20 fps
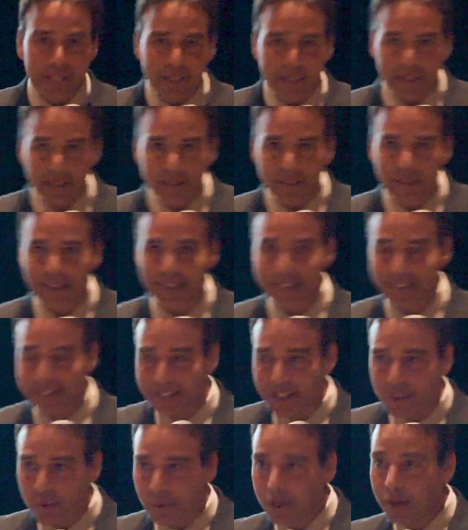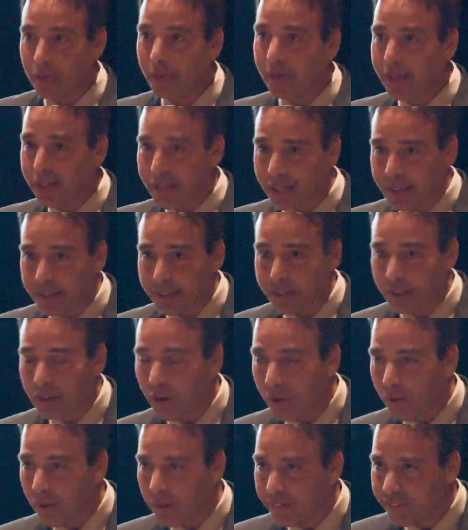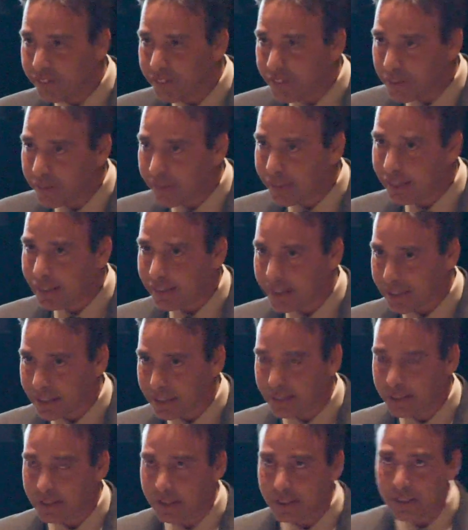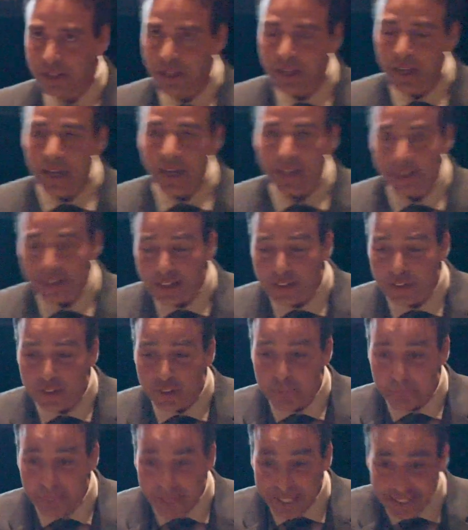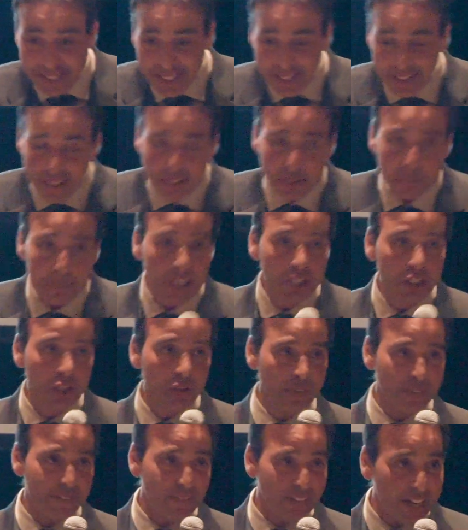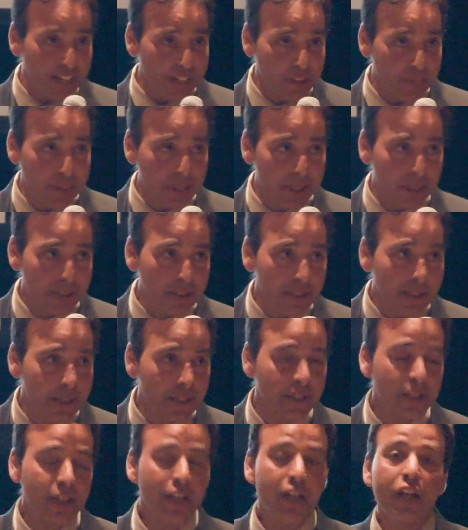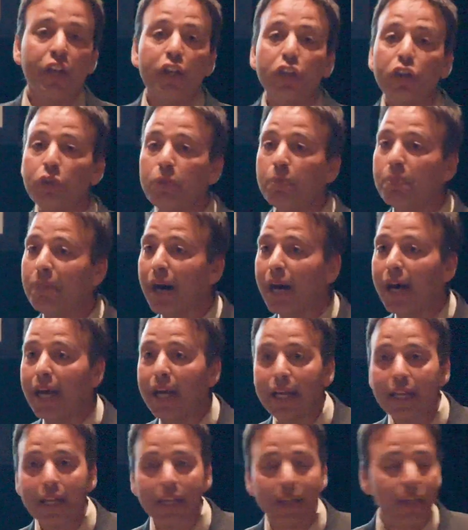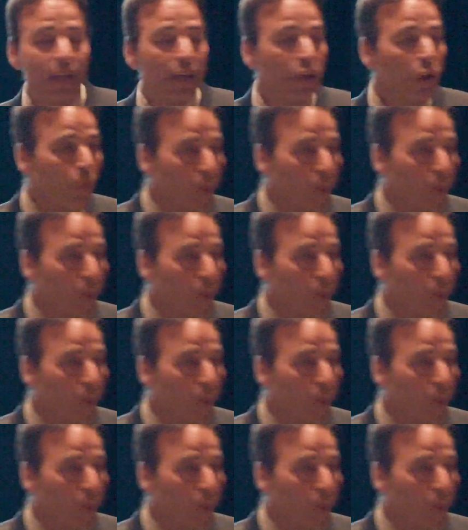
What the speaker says: Because in that way, we're entering cold and flu season, and so you might take some extra vitamins, you might